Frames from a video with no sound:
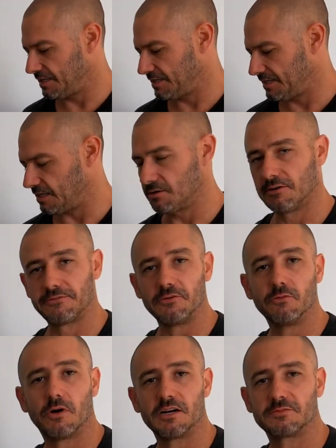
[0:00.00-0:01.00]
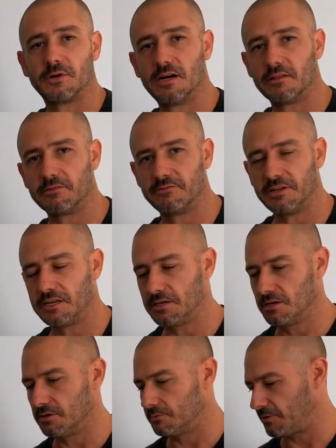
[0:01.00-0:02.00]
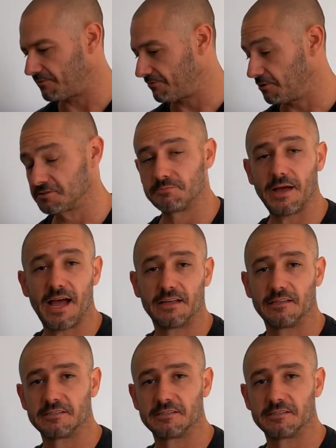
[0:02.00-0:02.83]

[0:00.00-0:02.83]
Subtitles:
I don't know if you watched my other video, my first bag that I